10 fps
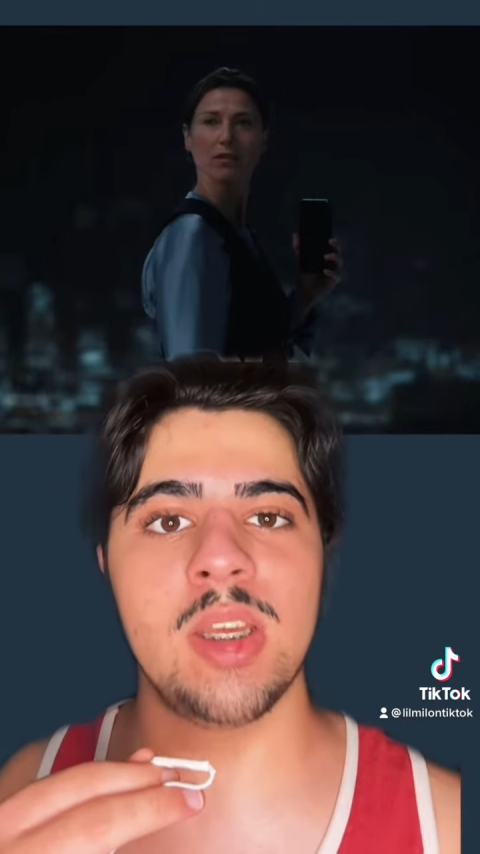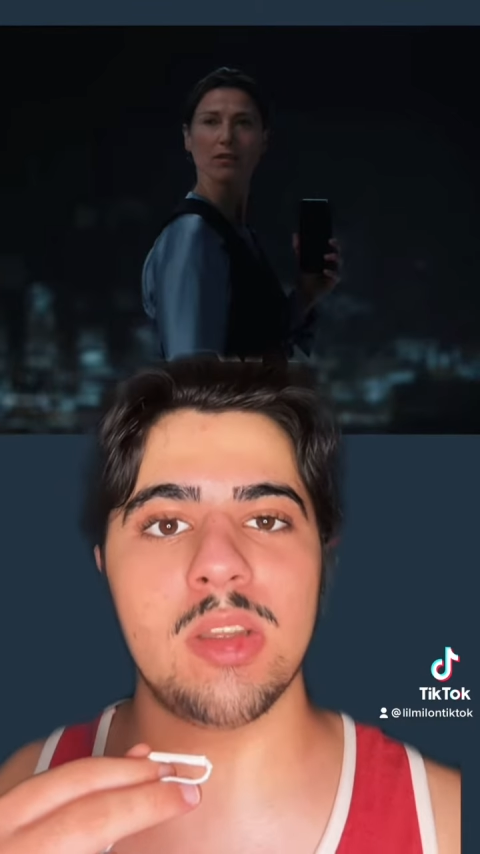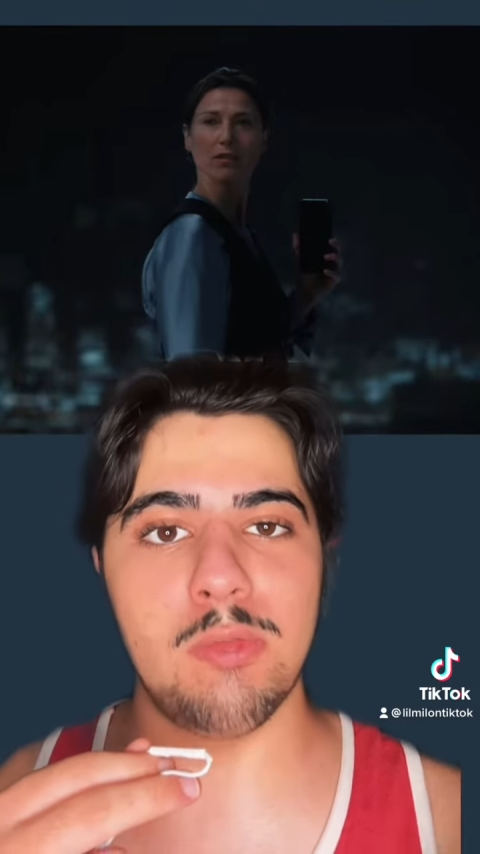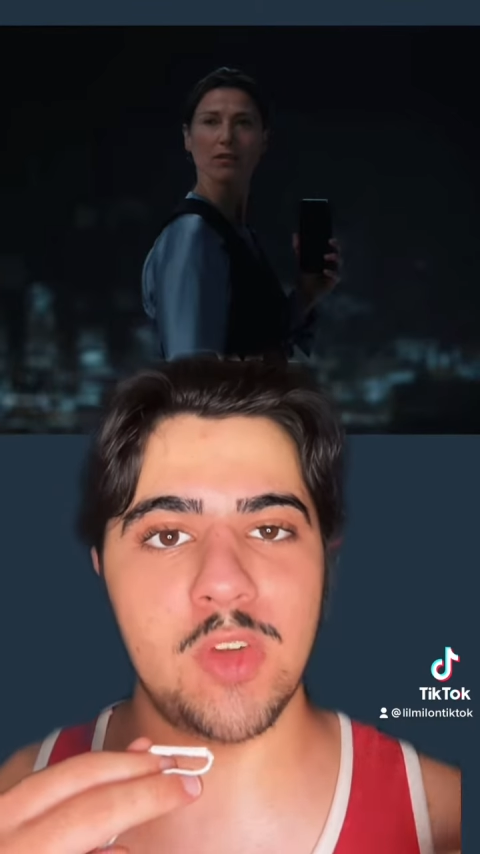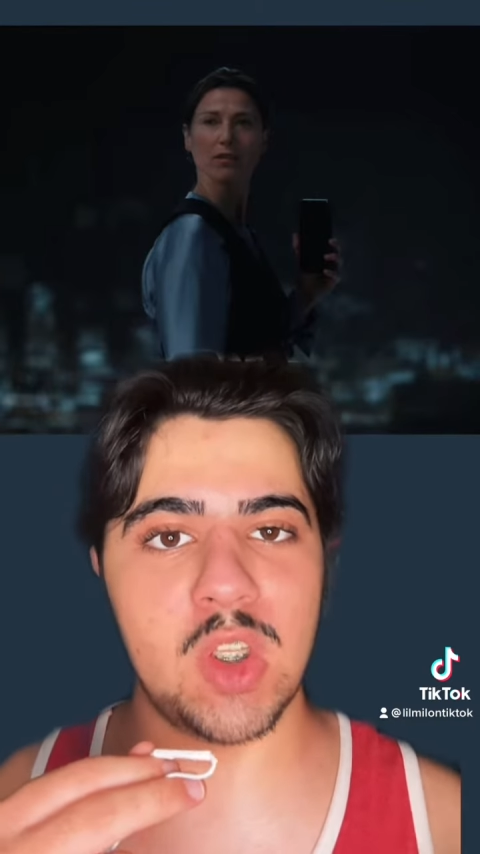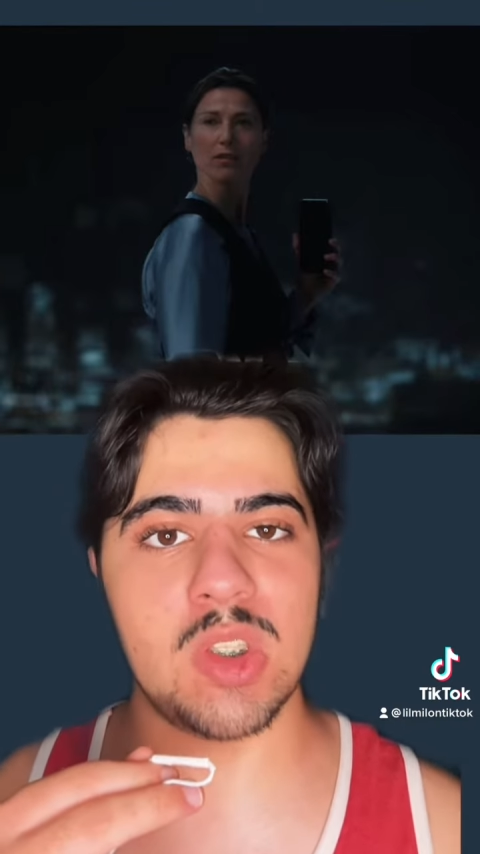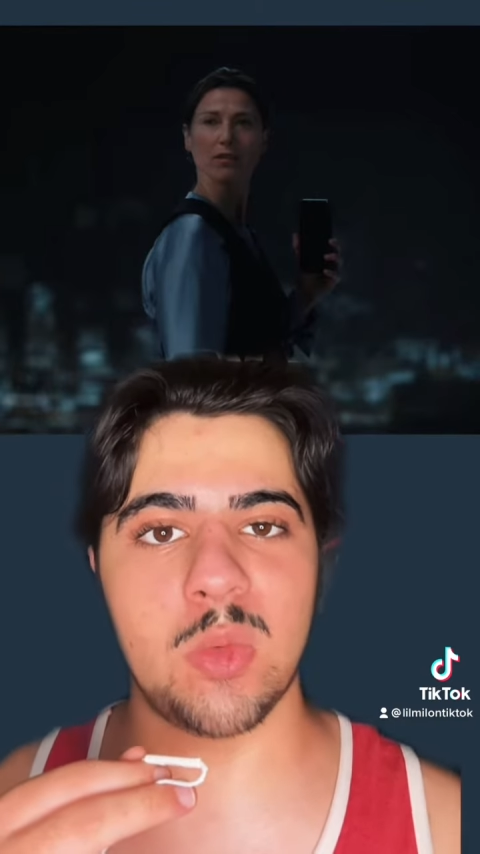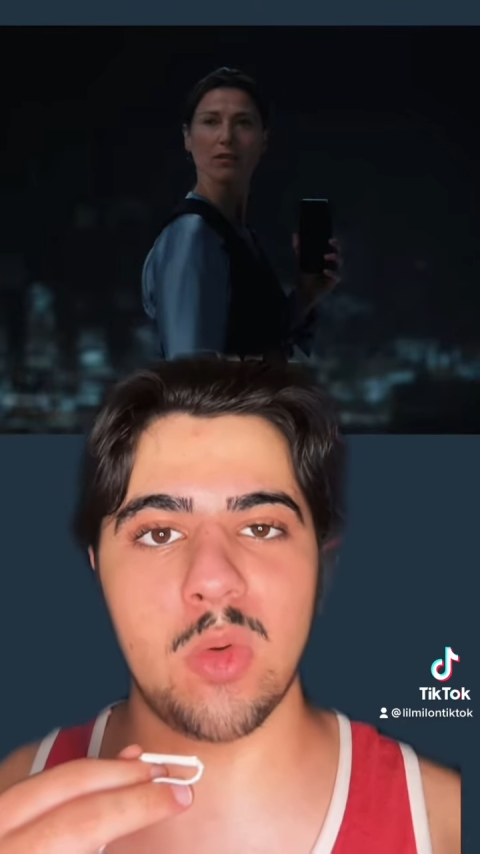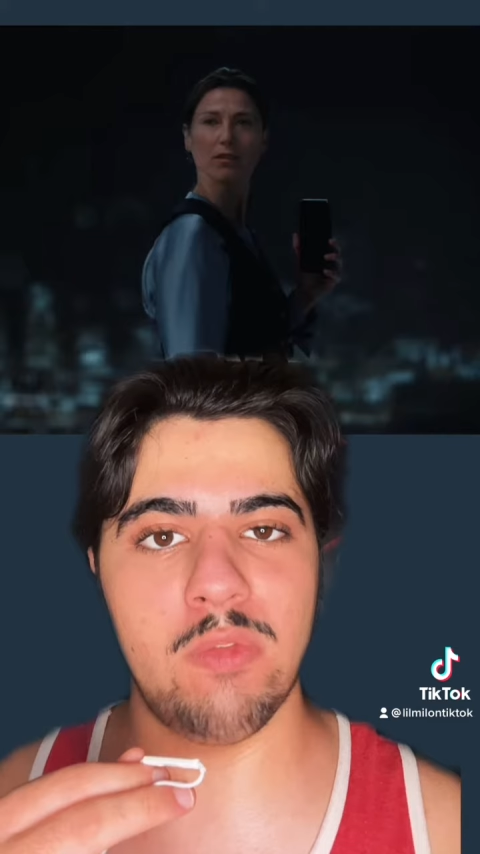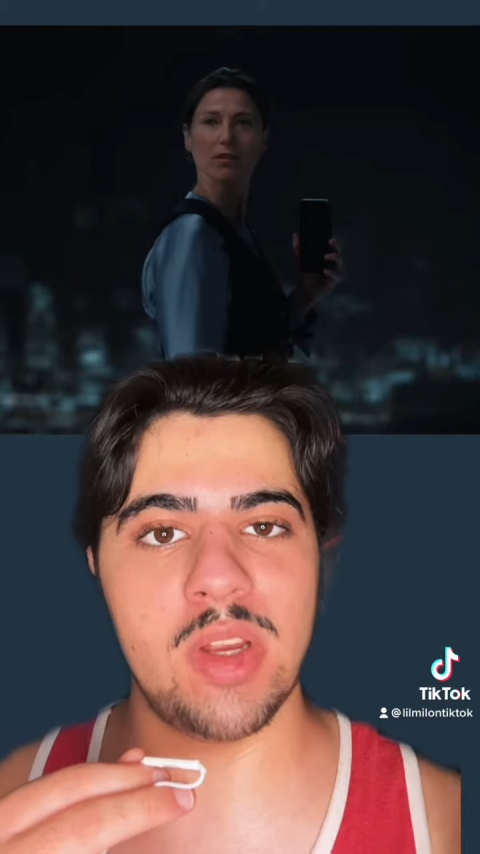the villains
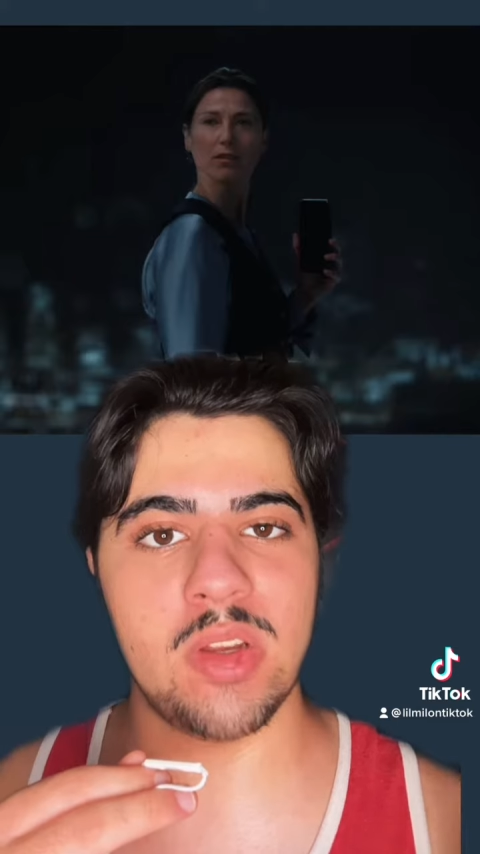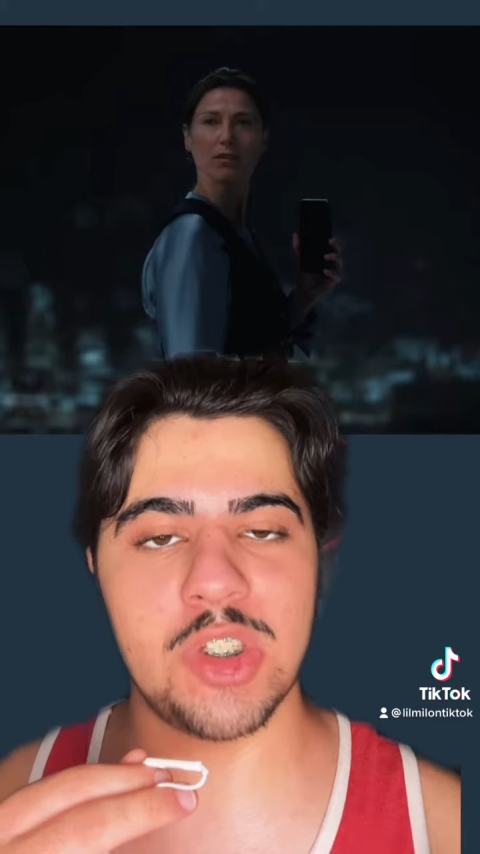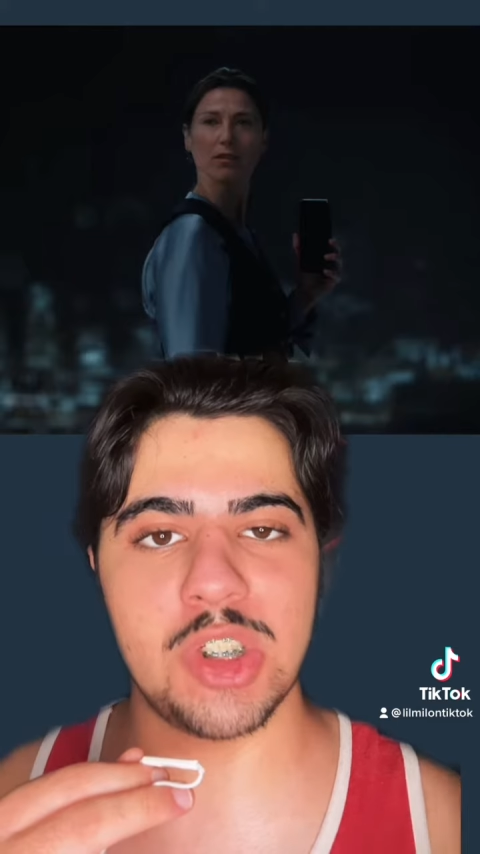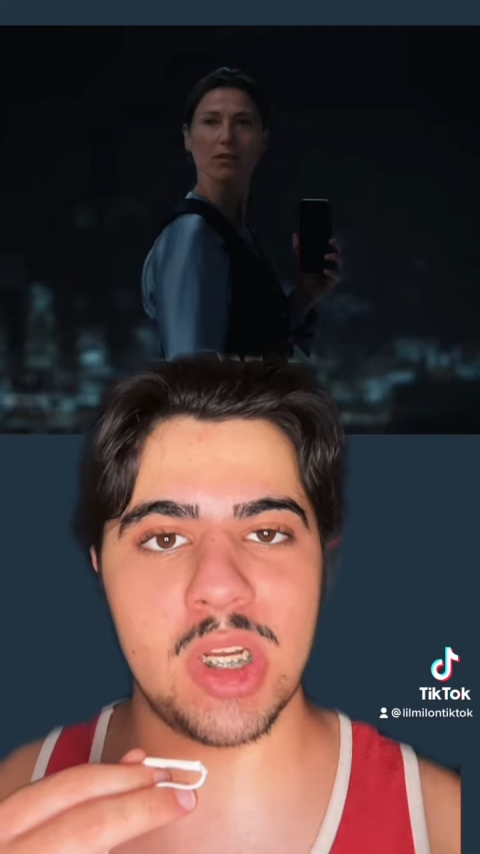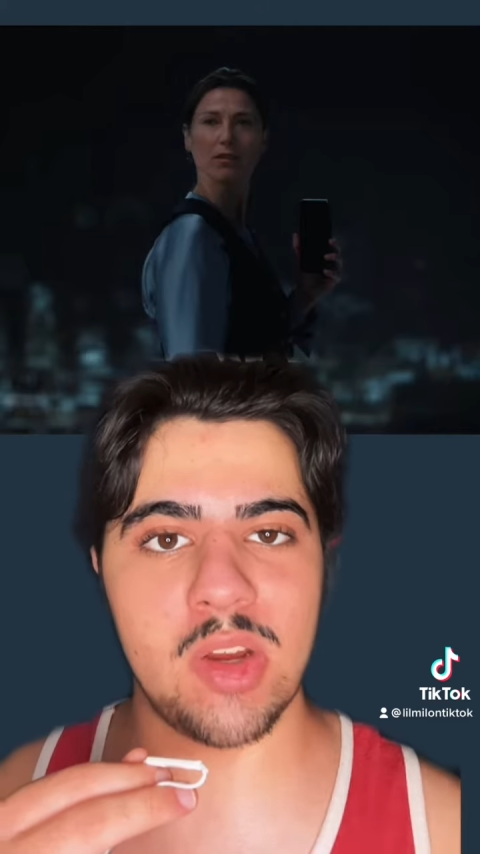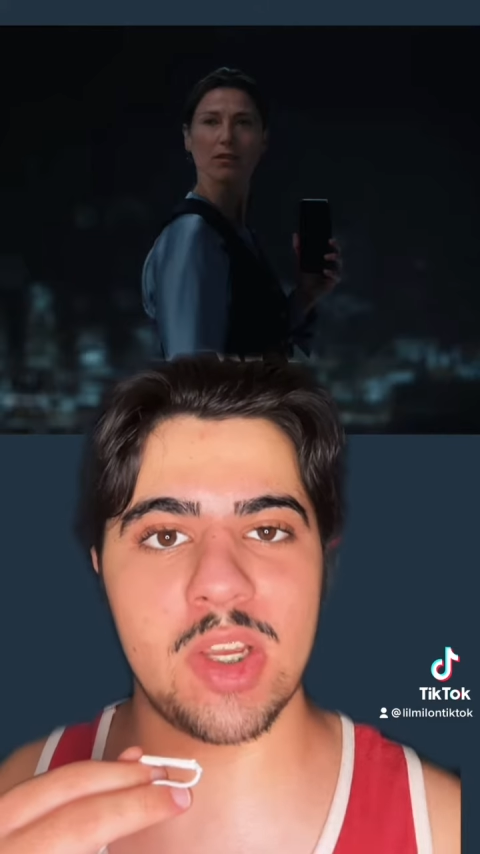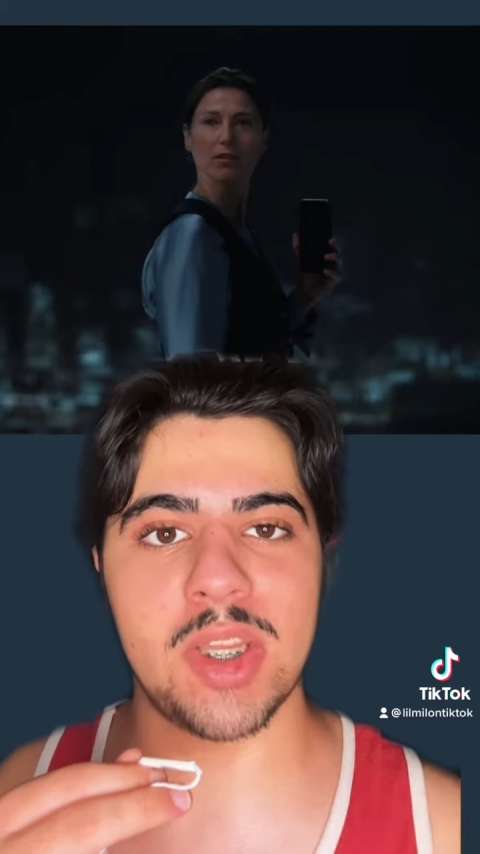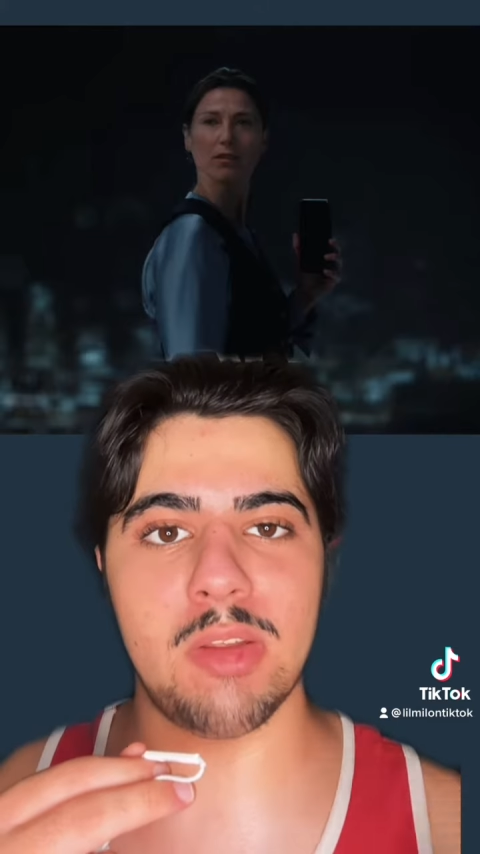were very generic,